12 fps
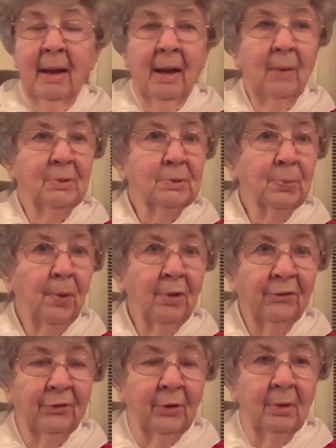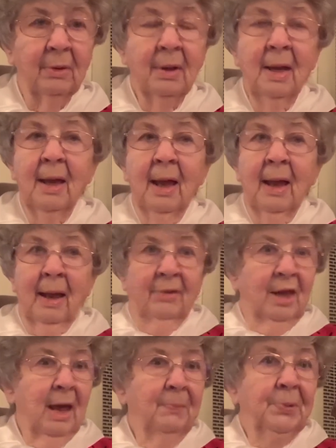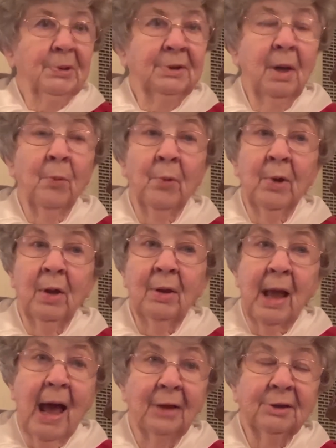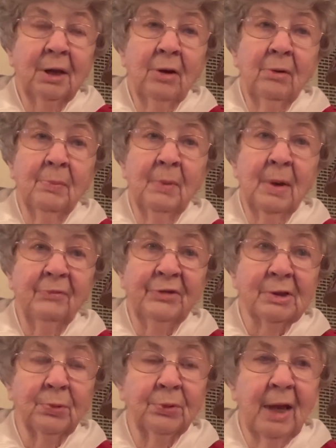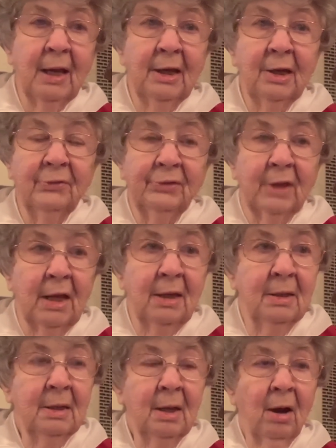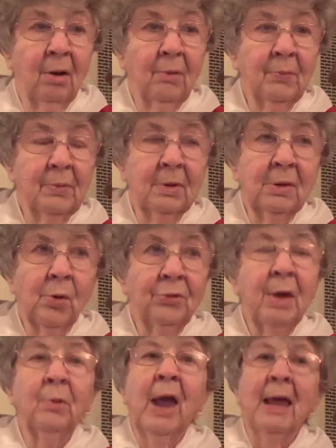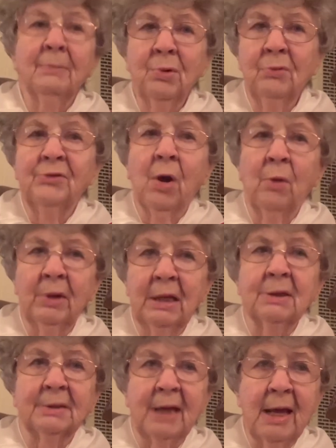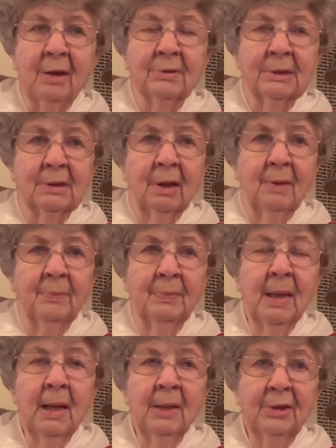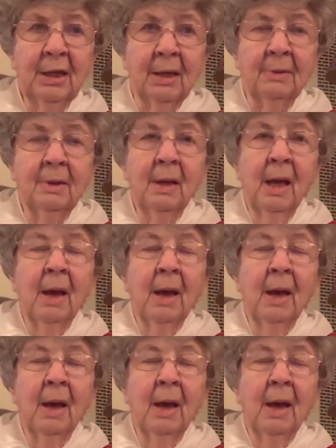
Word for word: It was wonderful. They put, well, out there in Memphis where they lived, they, or no, they were, had moved on into town some, then.